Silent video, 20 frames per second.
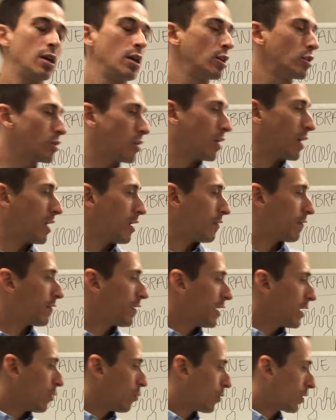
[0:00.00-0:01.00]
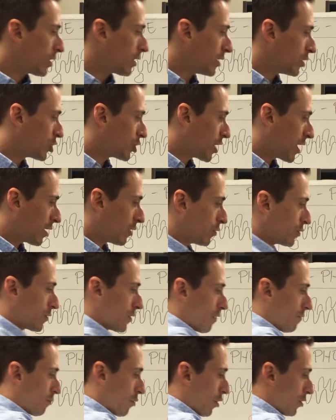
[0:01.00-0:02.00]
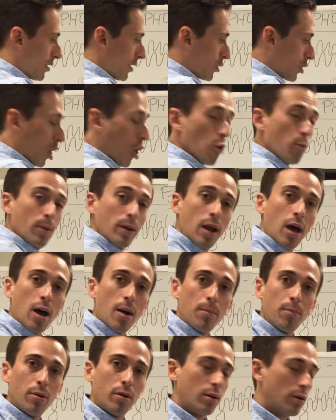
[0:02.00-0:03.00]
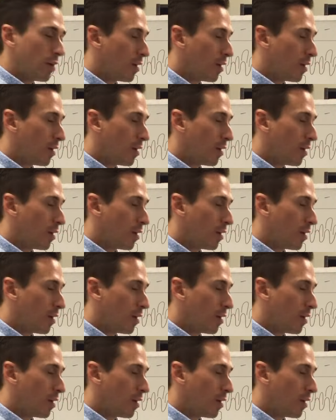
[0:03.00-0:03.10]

So if one of these channels of proteins open up,